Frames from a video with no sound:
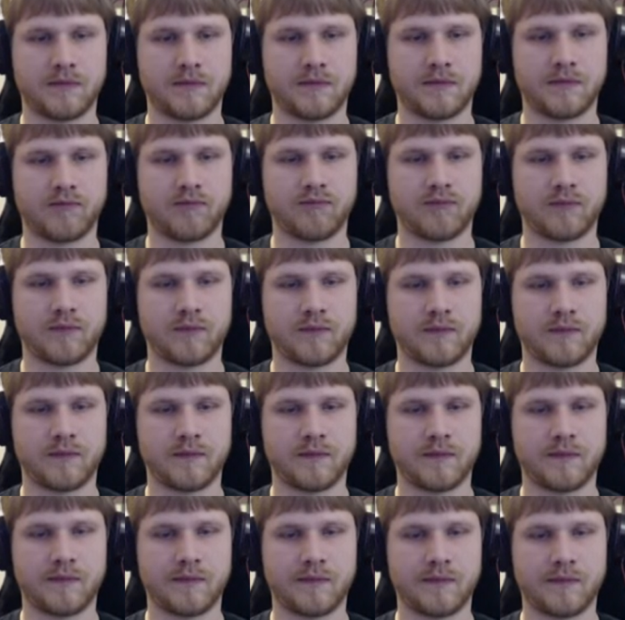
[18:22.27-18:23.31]

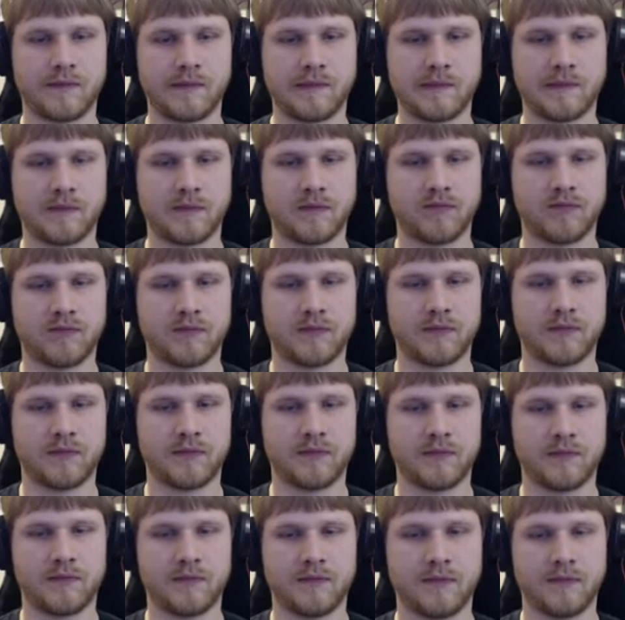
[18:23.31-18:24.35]

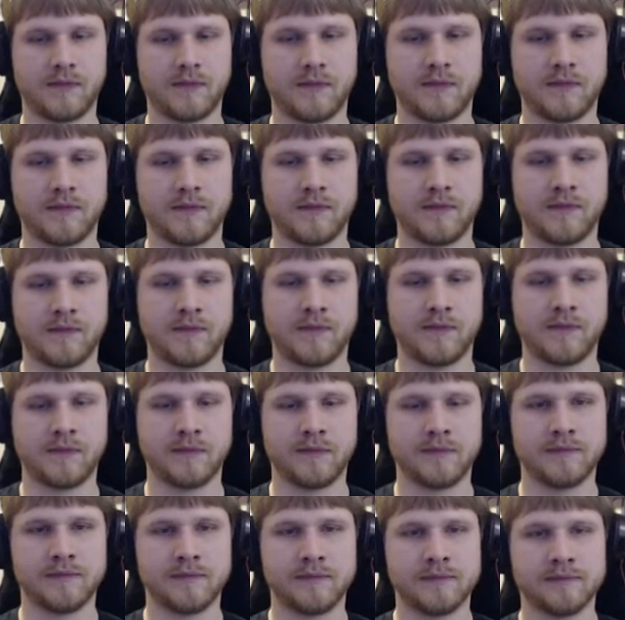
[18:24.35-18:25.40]

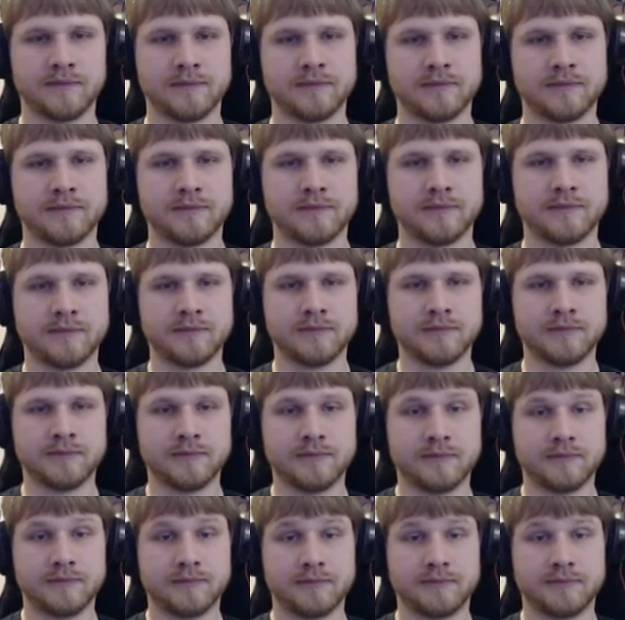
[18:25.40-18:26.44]
[no speech]